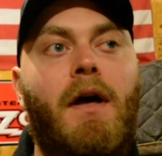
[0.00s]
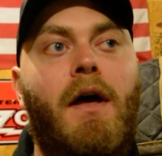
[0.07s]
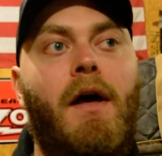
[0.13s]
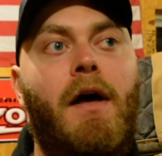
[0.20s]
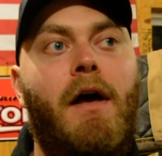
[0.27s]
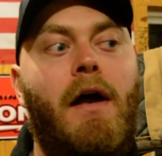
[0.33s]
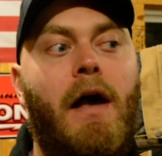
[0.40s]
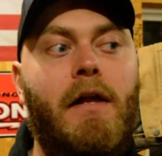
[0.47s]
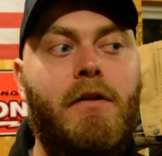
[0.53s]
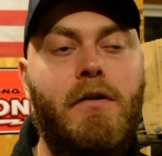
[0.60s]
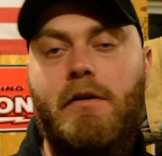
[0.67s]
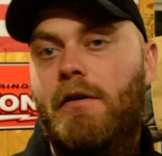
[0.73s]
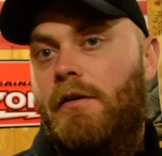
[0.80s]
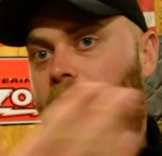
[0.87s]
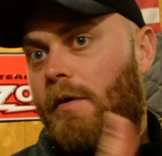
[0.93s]
I
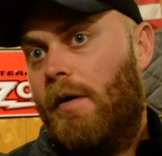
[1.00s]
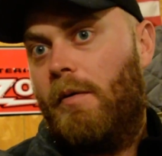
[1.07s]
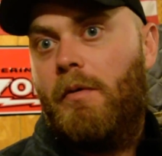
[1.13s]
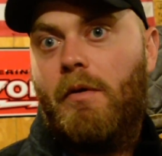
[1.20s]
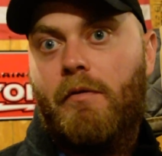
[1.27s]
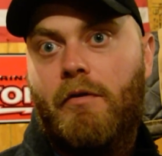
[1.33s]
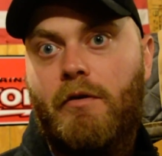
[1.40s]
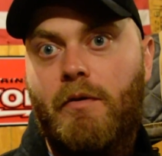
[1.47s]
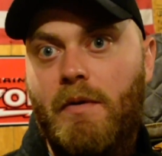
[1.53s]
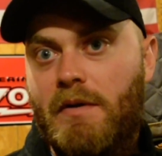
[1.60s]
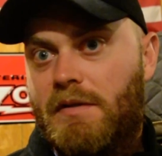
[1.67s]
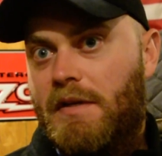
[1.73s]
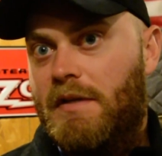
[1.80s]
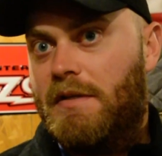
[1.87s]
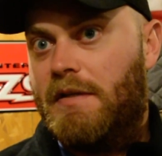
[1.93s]
went over
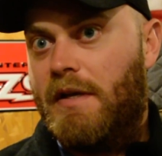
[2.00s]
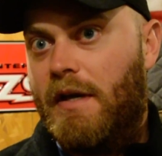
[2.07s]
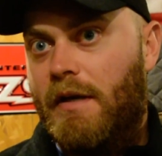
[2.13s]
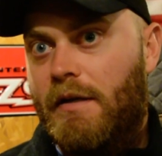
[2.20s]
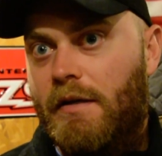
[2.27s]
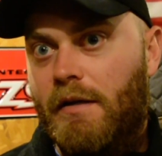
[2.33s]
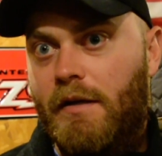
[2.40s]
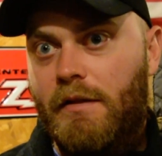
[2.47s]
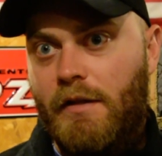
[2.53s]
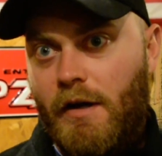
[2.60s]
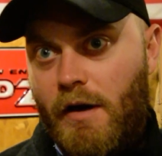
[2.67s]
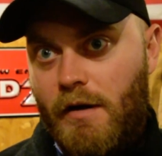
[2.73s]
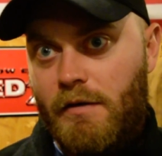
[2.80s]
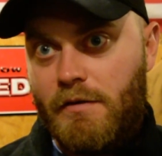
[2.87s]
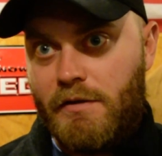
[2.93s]
Grizzly Stick and
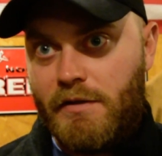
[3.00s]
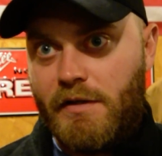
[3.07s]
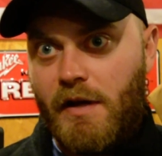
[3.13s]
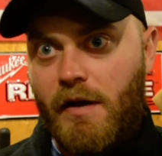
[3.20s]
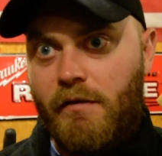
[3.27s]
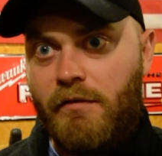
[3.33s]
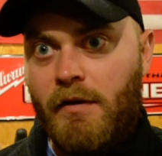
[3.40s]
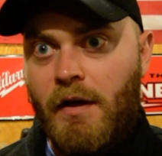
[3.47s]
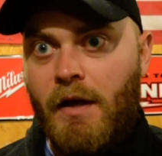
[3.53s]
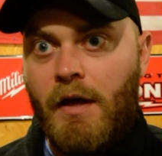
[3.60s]
their stuff,